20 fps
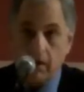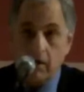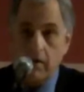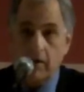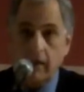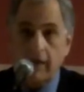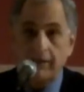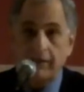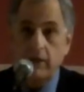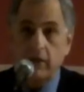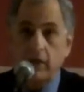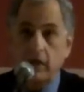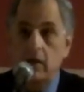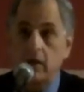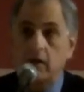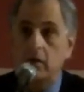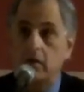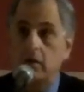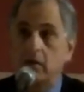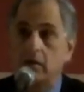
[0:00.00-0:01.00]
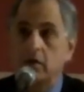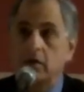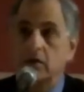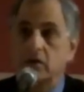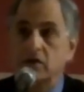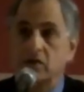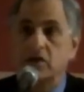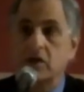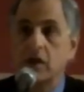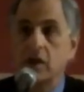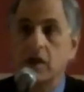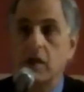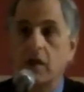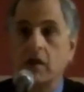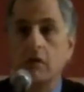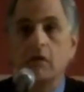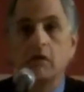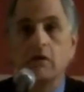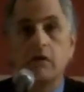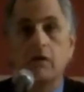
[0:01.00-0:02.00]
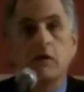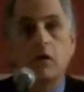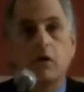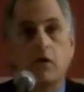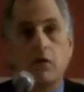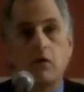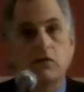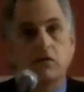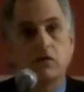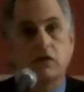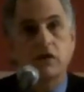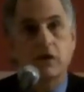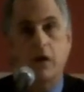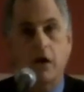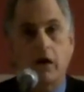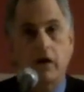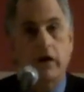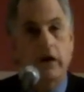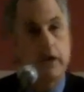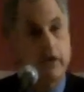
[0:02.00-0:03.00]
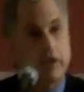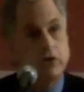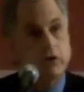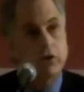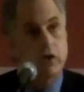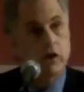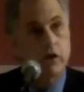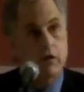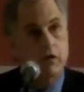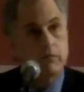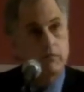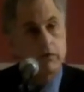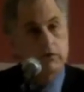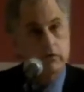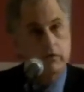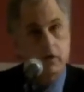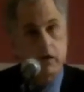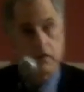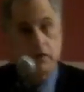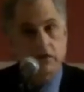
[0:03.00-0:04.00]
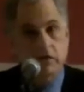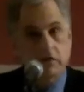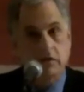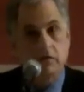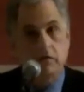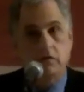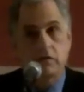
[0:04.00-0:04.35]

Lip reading: that the city holds the art in a charitable trust